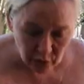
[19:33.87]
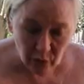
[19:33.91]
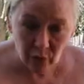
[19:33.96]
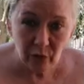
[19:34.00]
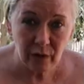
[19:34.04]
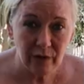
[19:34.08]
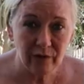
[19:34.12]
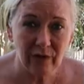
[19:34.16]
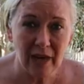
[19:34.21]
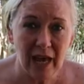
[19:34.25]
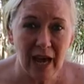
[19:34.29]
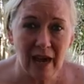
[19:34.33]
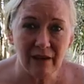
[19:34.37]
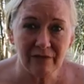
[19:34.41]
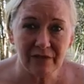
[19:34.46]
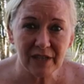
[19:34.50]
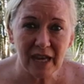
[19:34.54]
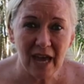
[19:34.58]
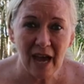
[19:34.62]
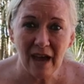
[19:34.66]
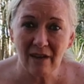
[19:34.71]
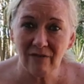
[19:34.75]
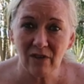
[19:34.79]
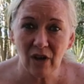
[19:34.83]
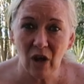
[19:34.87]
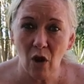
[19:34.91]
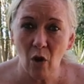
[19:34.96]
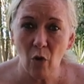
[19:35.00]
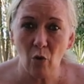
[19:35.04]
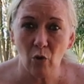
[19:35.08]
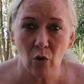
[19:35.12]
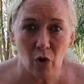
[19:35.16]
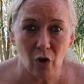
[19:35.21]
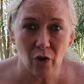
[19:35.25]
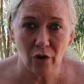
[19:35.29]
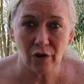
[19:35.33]
don't even have to have a whole
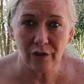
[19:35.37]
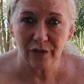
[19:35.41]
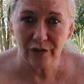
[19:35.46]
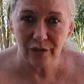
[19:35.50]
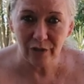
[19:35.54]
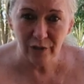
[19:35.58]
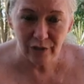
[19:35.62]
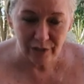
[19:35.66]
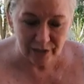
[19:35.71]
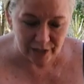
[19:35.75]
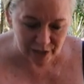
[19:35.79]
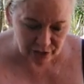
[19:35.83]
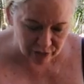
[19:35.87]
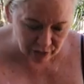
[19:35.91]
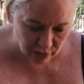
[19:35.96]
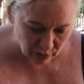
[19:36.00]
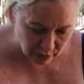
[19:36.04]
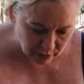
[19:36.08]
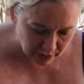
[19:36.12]
garden. You can just grow